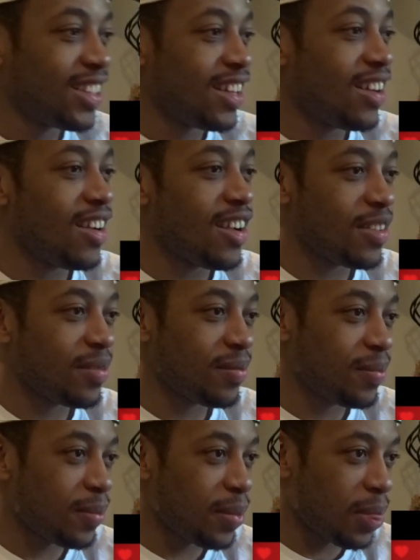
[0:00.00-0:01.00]
Alright.
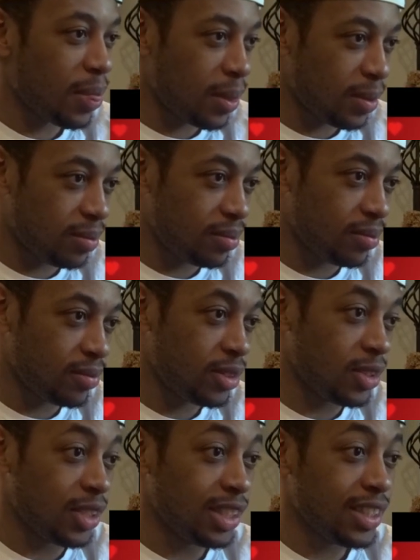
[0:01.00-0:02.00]

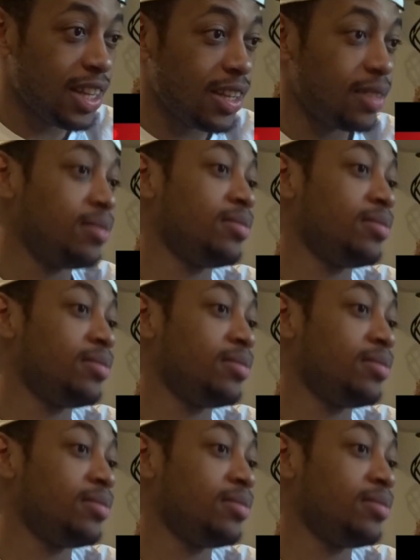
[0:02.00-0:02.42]
So let's get it.